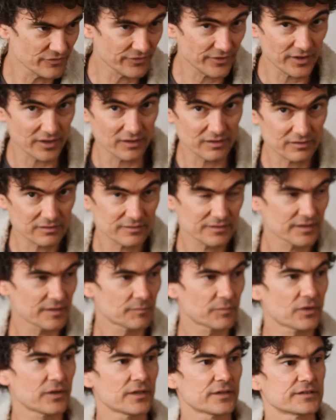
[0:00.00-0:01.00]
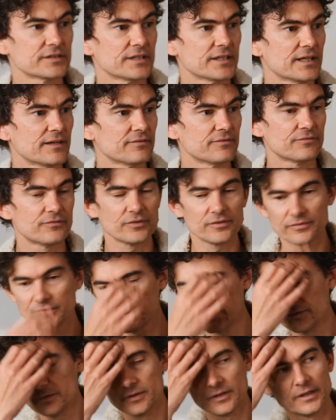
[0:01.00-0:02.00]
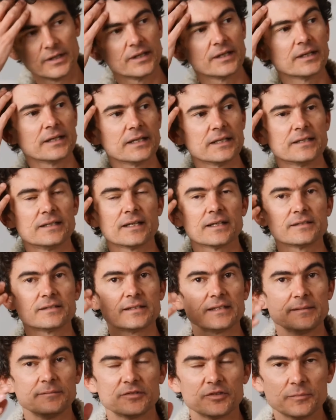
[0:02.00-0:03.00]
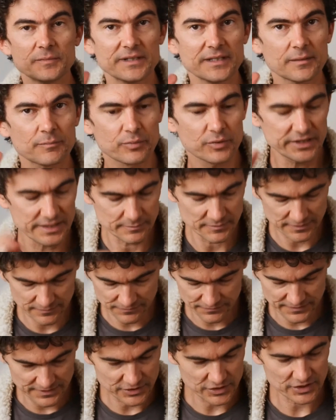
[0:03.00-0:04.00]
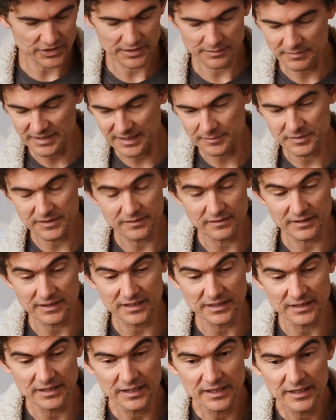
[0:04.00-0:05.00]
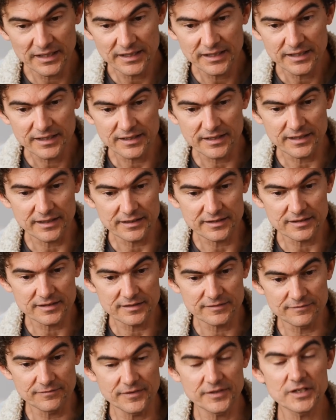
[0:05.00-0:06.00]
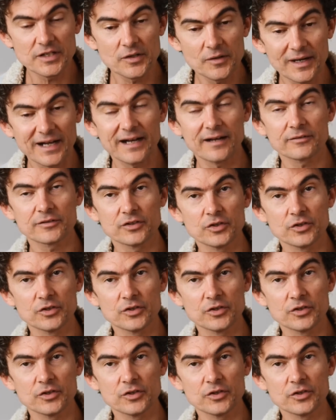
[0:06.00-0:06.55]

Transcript: far, the products that I've reviewed, it does seem to be a premium feature. Maybe the video out